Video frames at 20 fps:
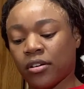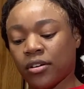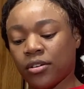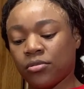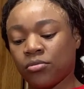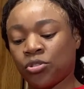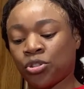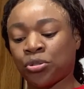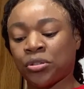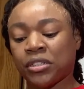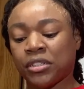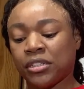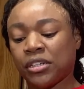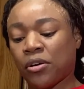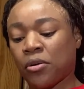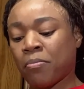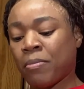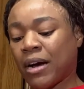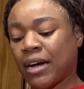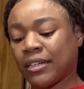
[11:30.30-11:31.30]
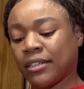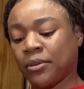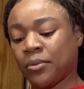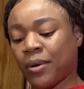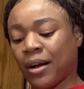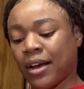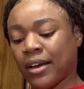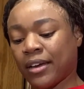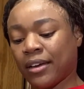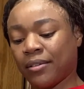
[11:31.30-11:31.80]
treating your body
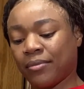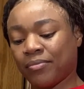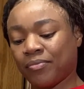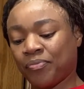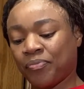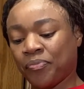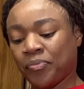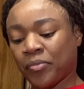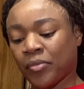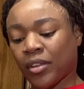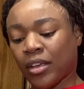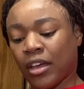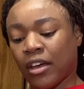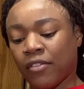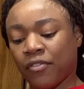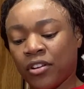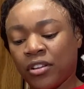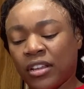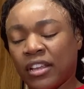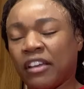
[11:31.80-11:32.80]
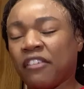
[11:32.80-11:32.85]
right, everything